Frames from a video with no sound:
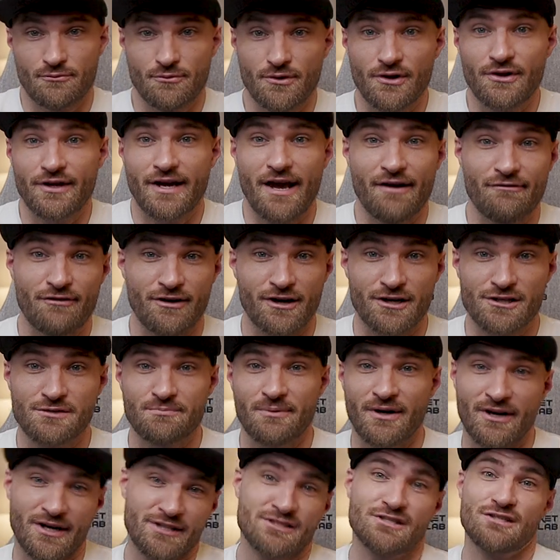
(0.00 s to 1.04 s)
really ever
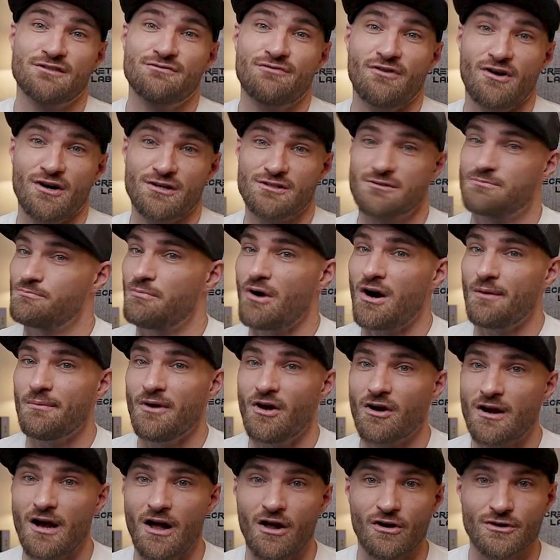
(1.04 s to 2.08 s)
experienced as far as
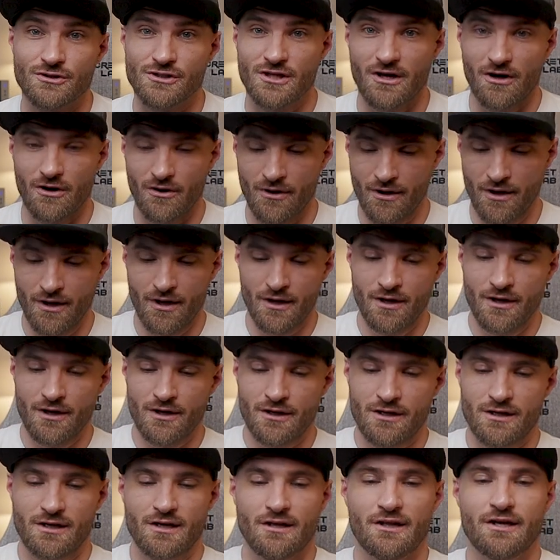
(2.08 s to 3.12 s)
barbell collars go.
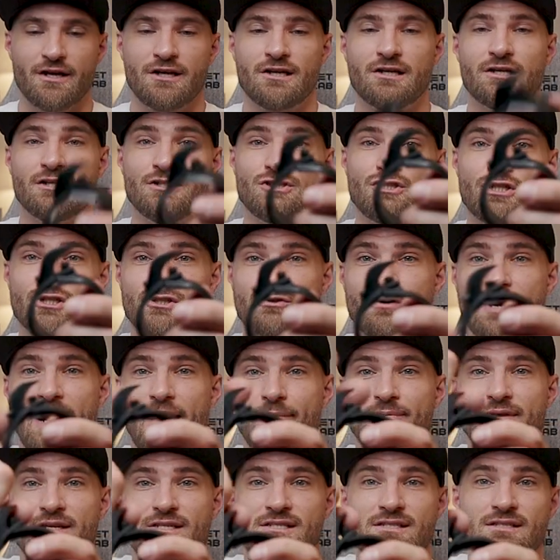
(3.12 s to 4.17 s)
You literally just
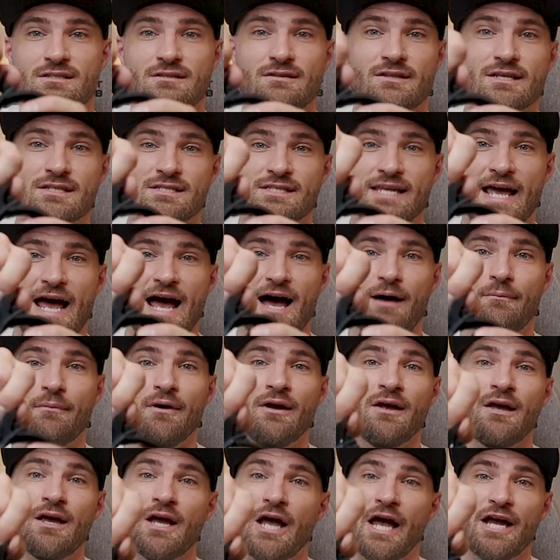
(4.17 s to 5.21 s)
grab this this
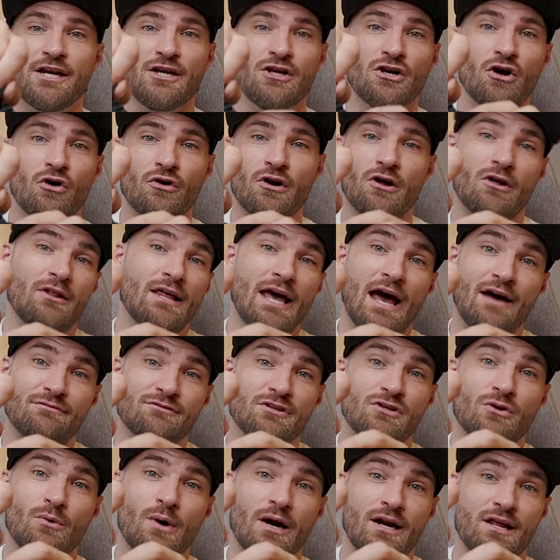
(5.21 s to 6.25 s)
tab and you don't have
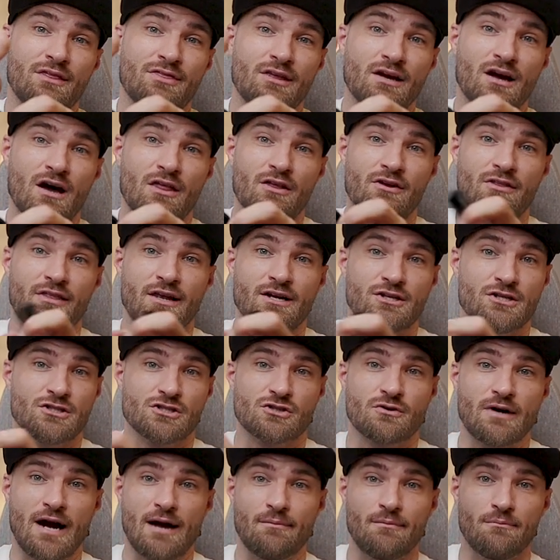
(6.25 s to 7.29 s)
to do anything other than
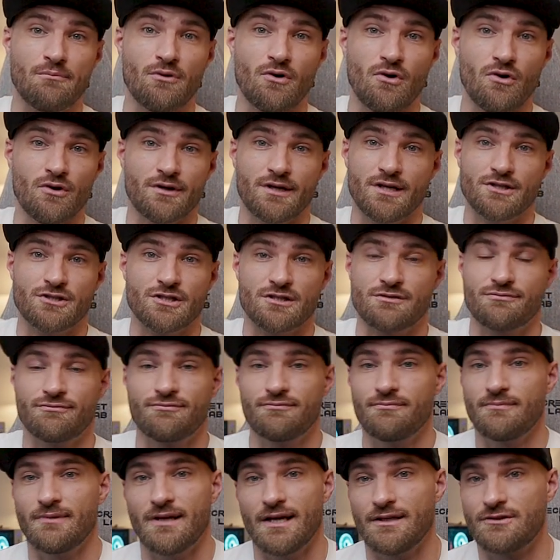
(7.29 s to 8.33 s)
just grab and pull and it just
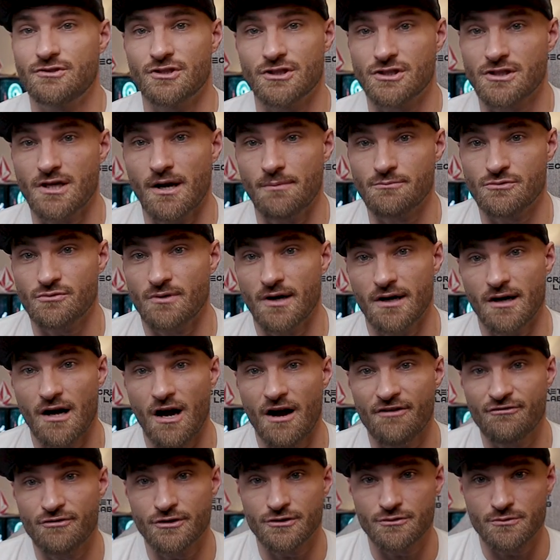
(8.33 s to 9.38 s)
it just comes right
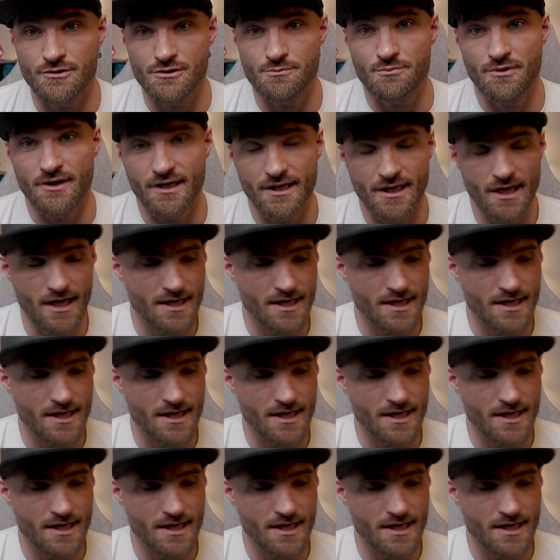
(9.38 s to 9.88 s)
off, which was pretty